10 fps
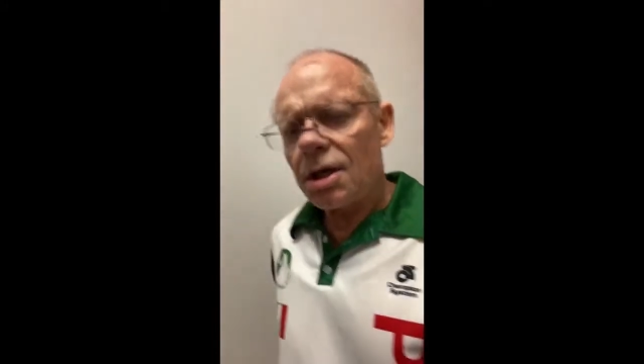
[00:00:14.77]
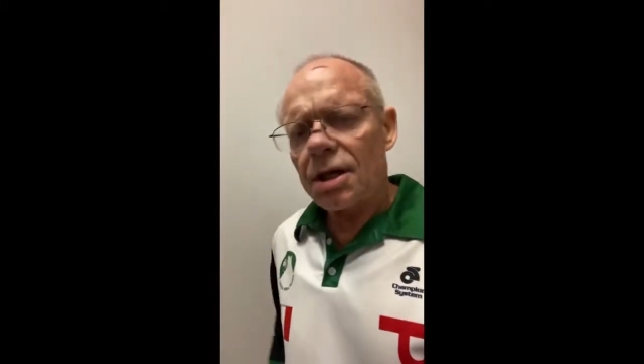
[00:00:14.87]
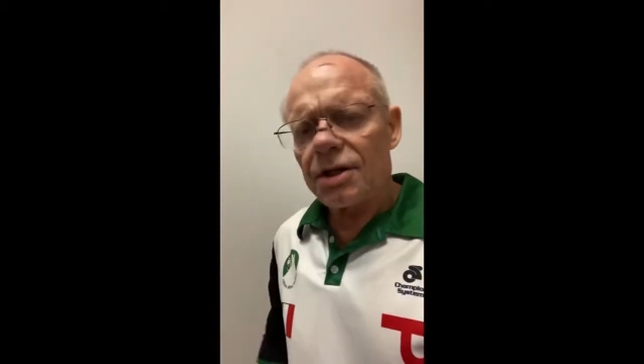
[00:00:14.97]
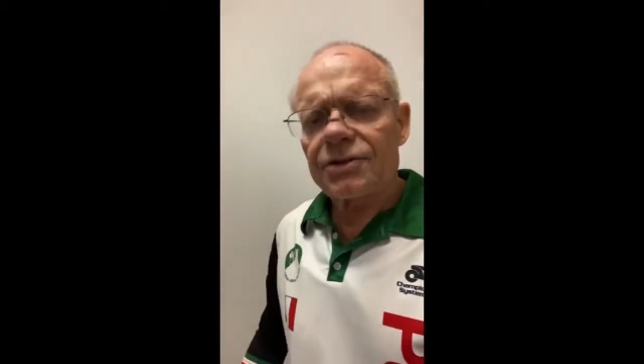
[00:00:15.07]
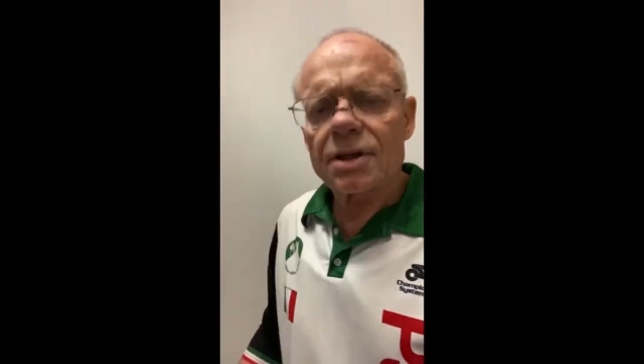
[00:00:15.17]

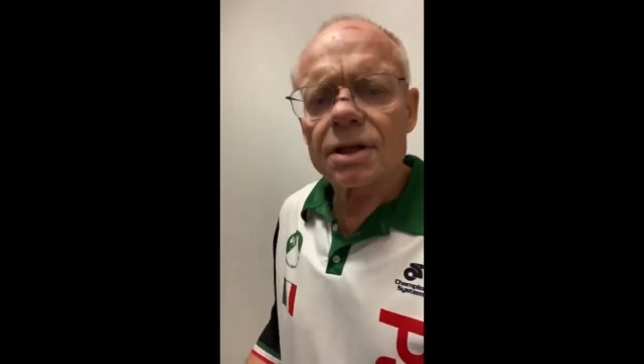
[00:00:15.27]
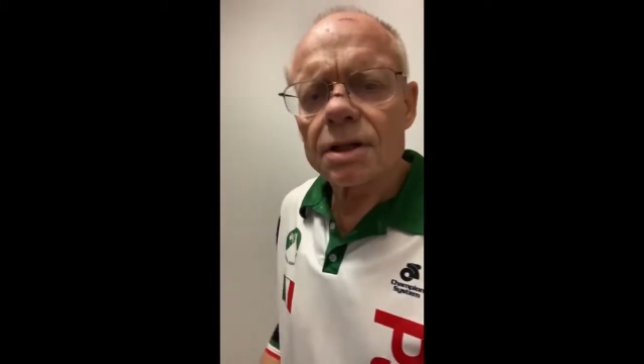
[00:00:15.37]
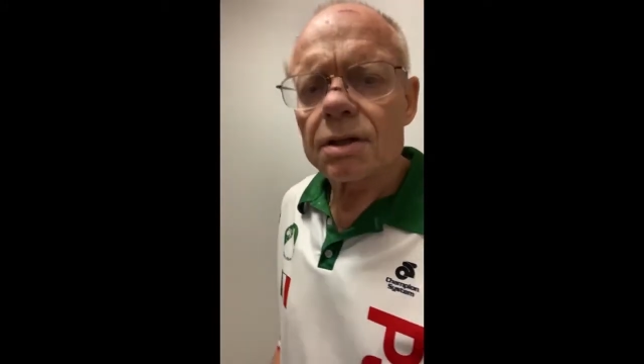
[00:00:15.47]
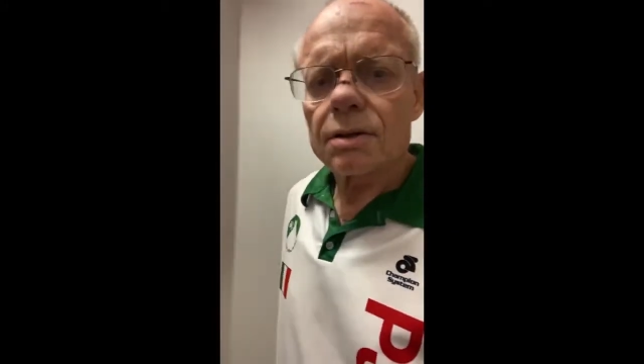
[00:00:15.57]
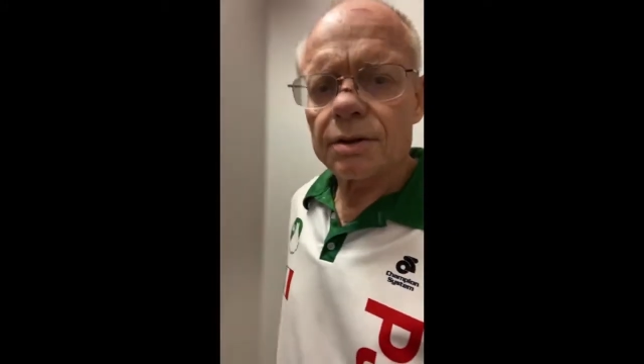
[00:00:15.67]

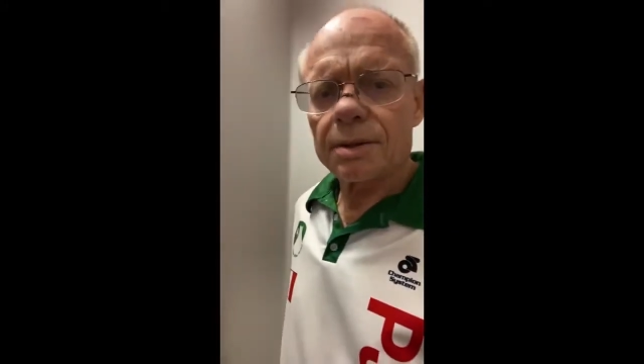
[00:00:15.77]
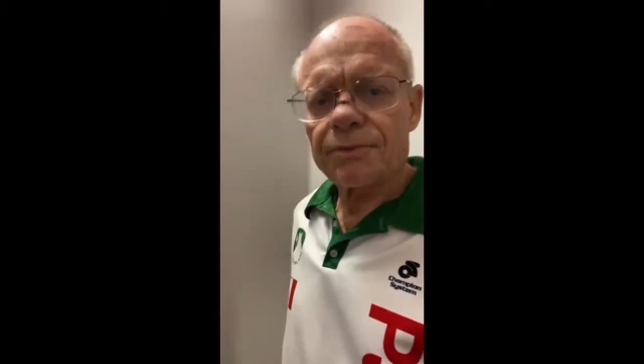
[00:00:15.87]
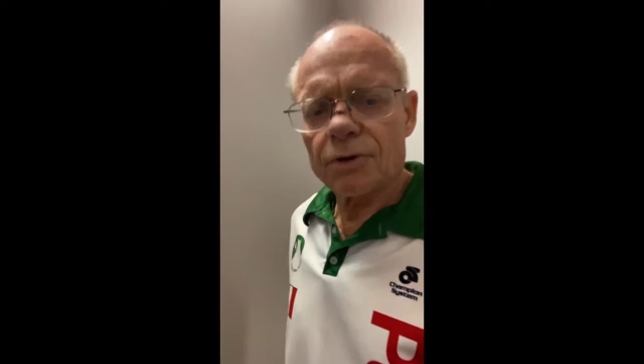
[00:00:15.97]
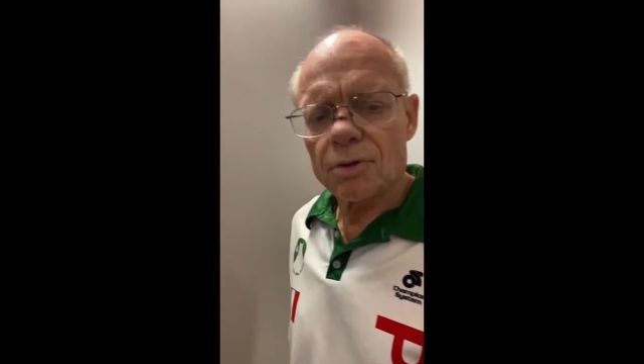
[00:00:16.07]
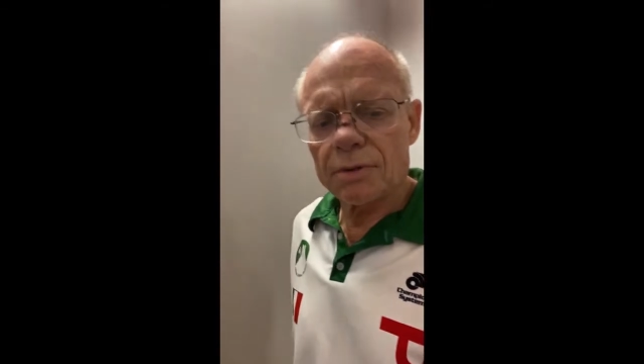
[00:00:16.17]
SLL
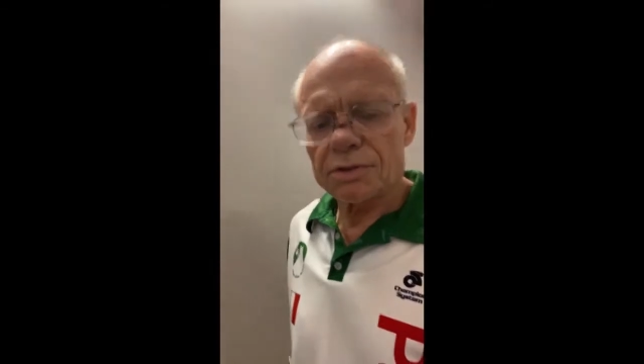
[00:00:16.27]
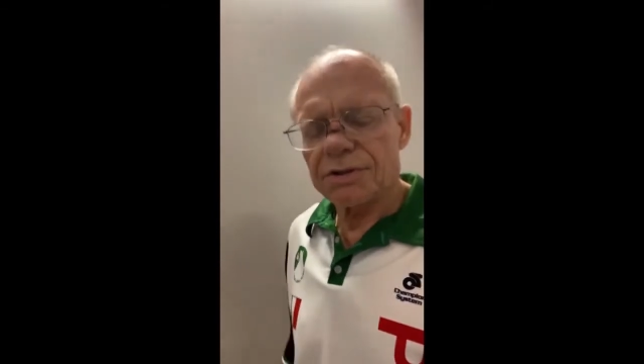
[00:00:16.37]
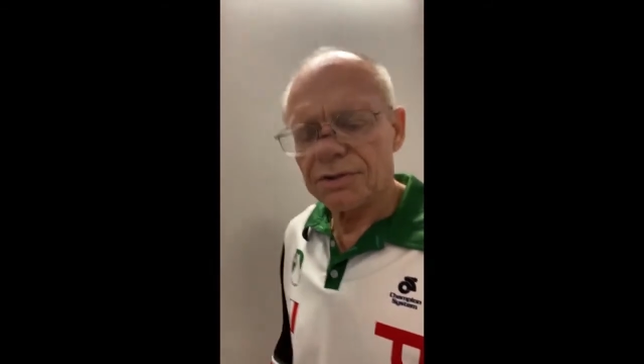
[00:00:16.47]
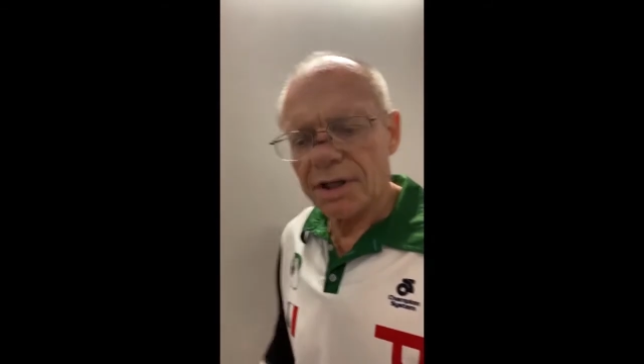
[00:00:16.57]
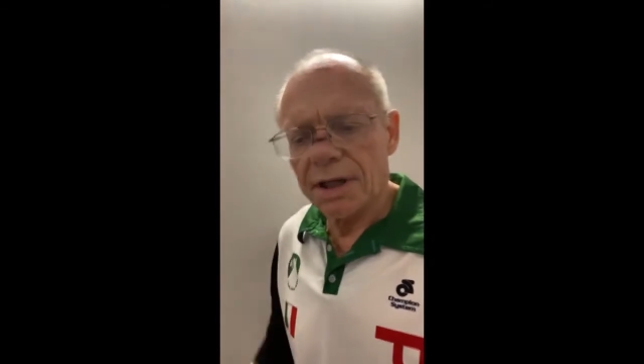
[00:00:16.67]
lymphoma, which
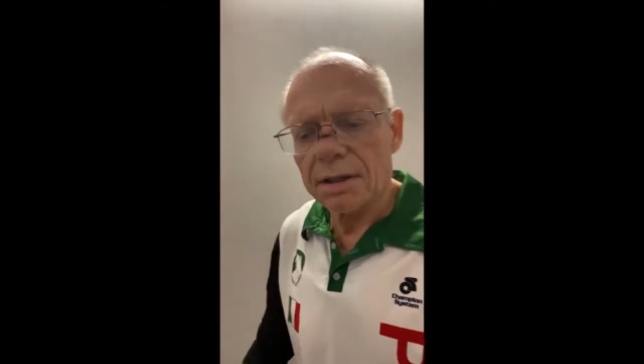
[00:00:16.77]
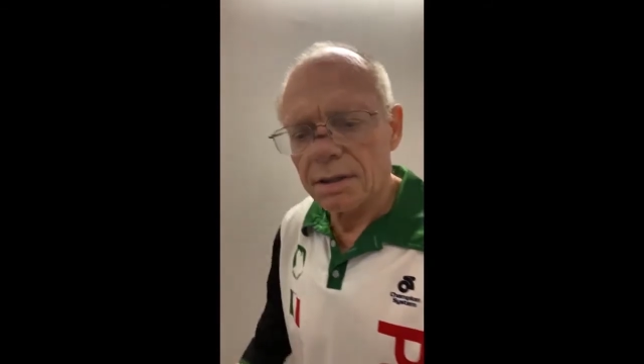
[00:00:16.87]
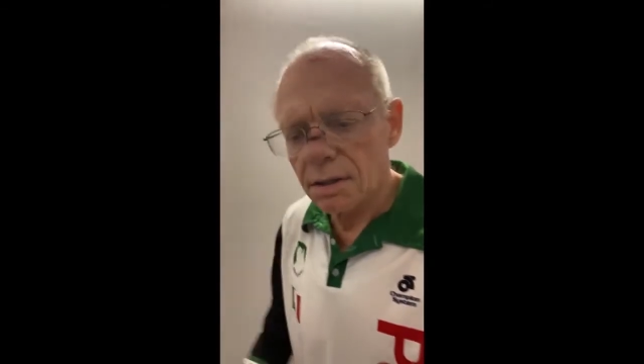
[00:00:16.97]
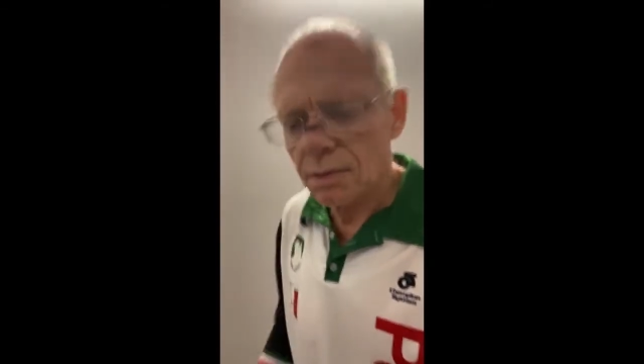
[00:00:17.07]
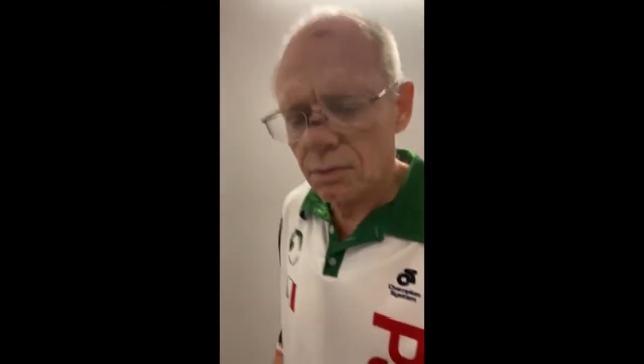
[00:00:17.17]
is not
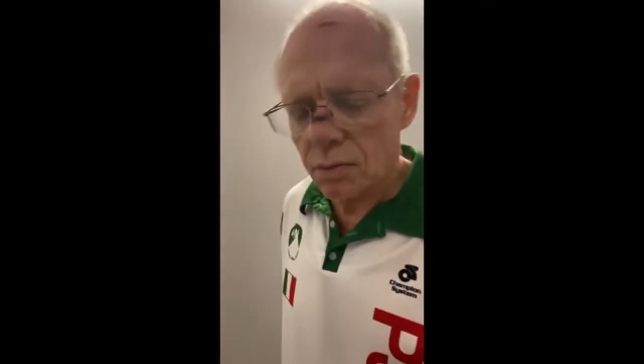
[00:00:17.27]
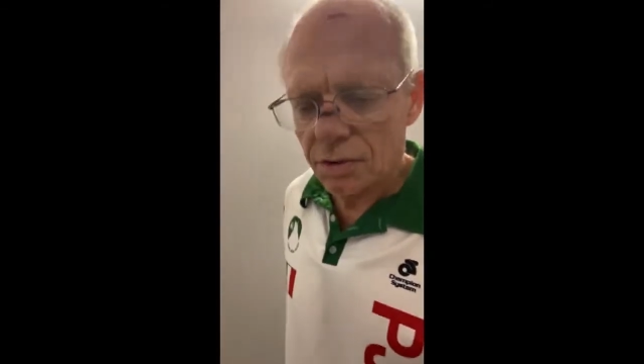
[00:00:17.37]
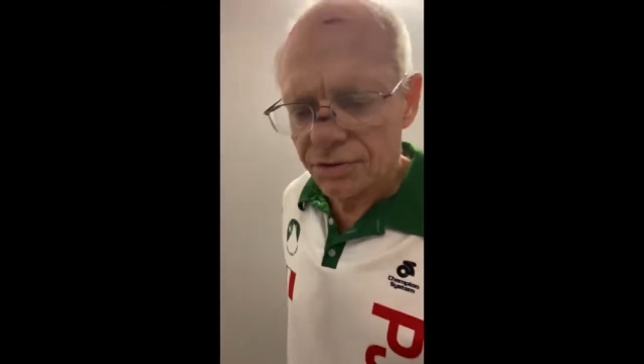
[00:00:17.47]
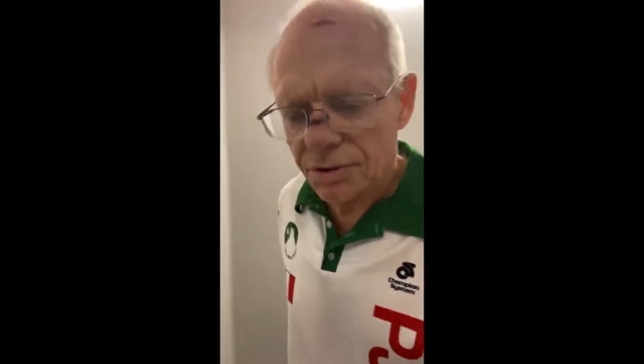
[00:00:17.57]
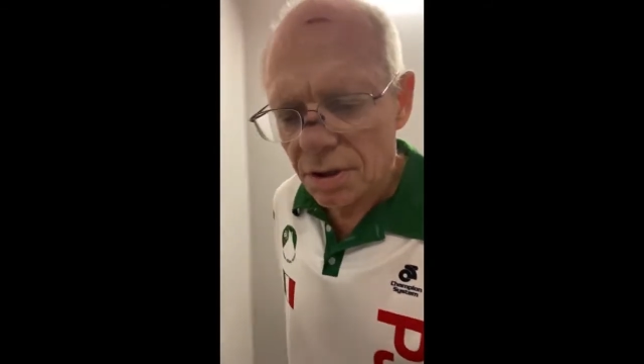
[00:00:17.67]
the
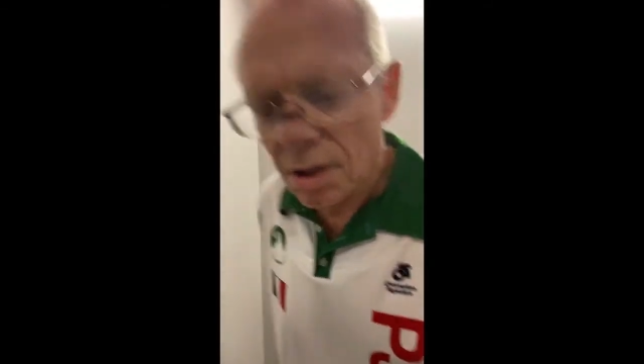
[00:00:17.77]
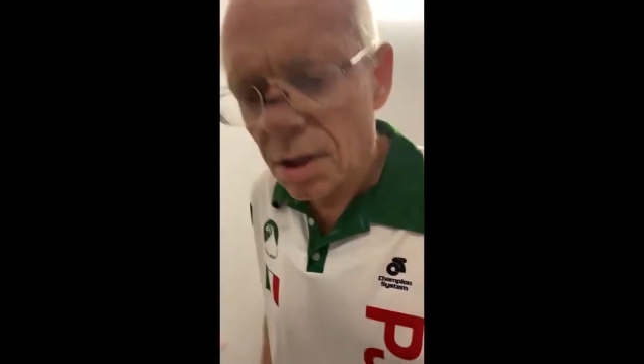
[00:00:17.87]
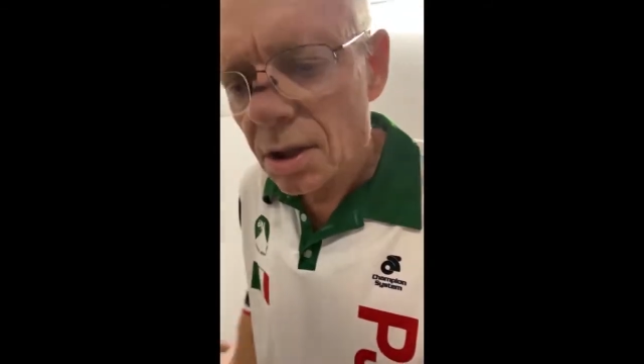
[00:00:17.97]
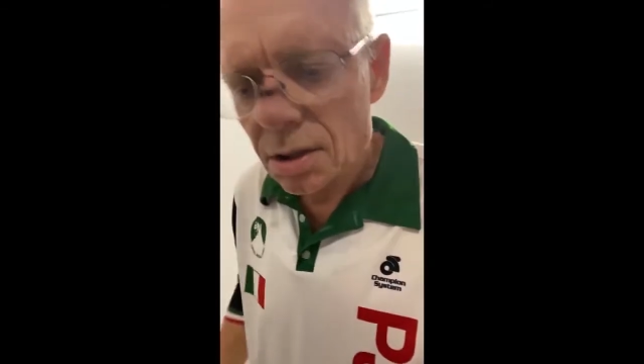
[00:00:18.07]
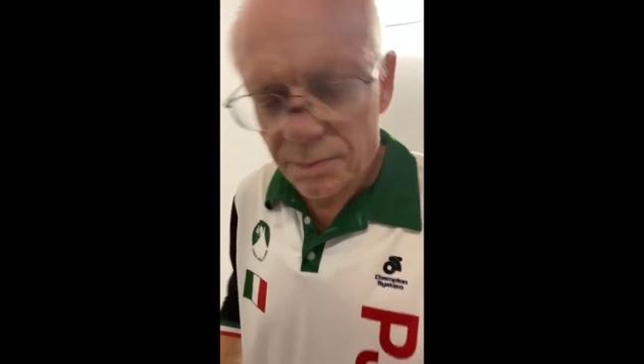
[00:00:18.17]
worst
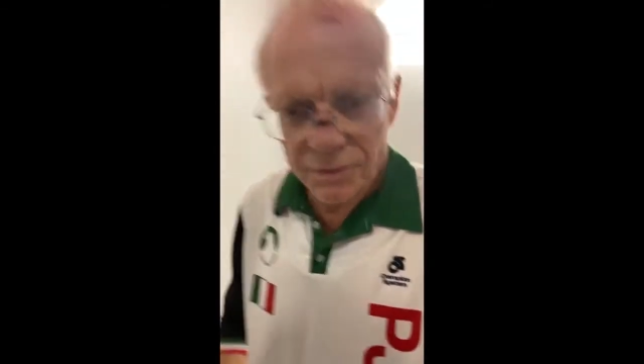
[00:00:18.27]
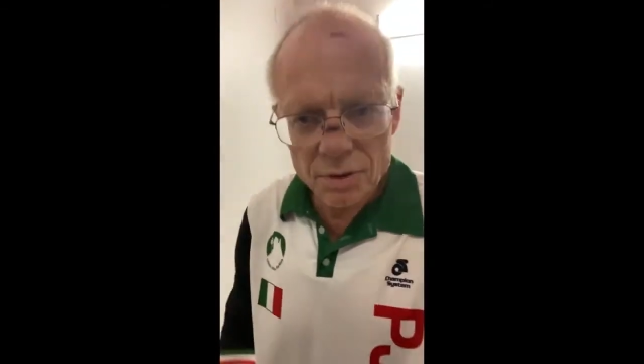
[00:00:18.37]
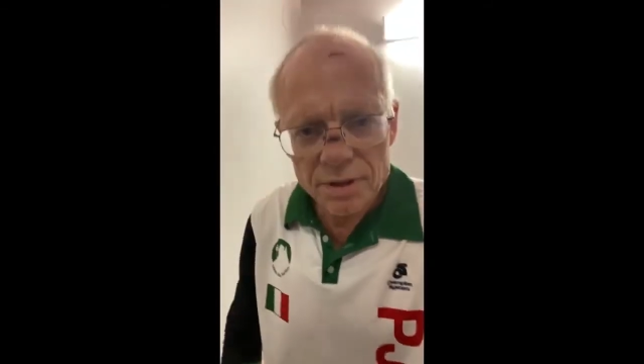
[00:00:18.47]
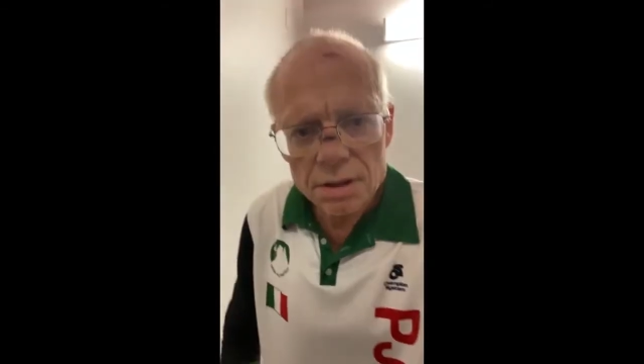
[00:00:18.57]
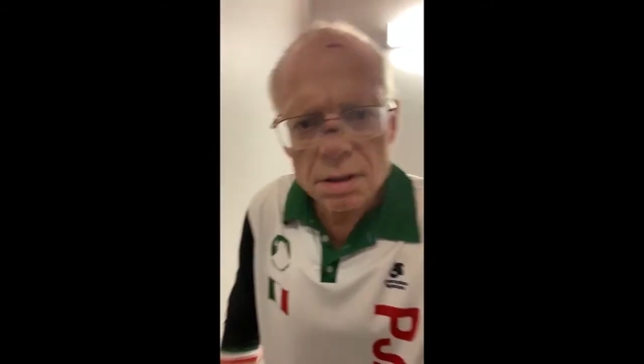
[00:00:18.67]

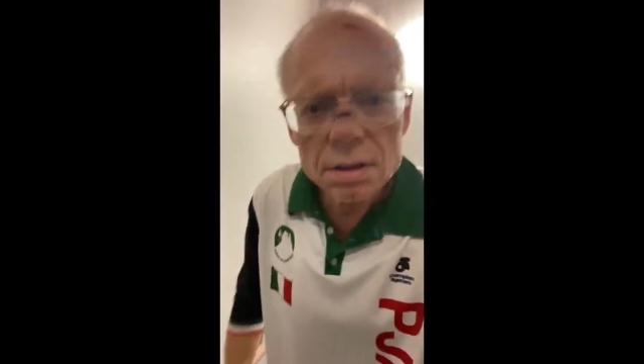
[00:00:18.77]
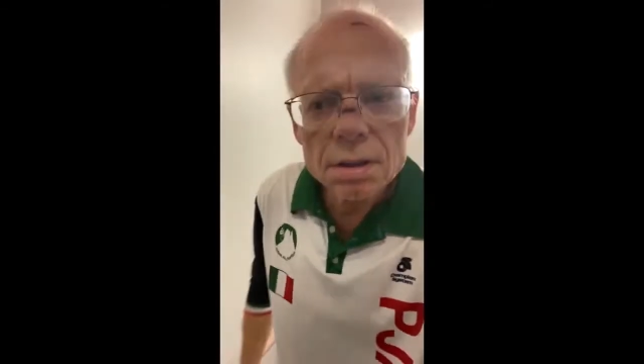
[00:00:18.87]
lymphoma.